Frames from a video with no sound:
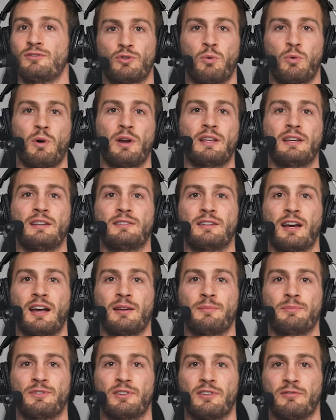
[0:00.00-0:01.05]
twenty
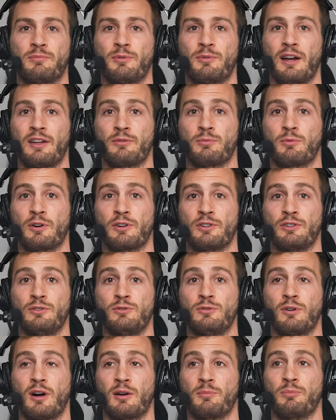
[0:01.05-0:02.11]
types of breath where
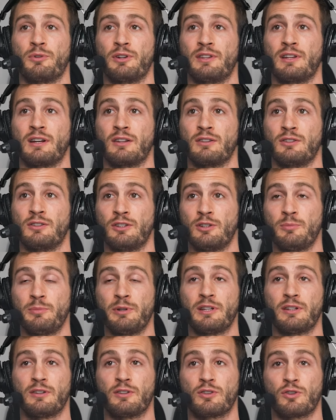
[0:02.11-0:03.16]
you are breathing a little
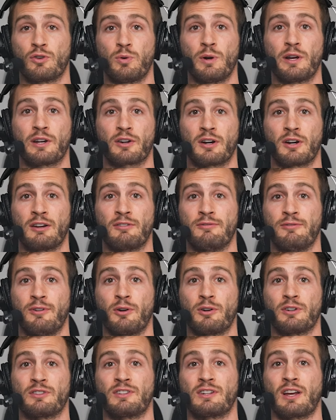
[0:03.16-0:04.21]
bit quicker and
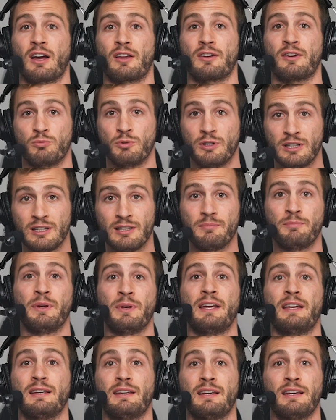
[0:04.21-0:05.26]
focusing on really
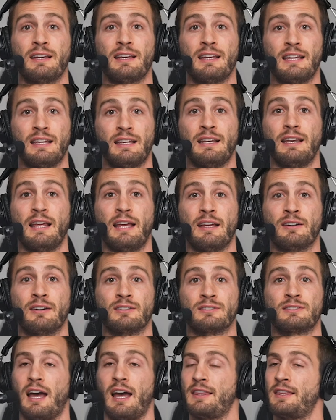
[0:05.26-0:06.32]
big
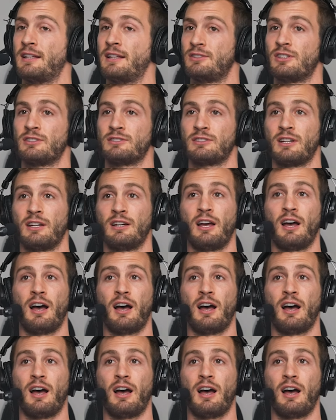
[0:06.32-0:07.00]
inhales and then just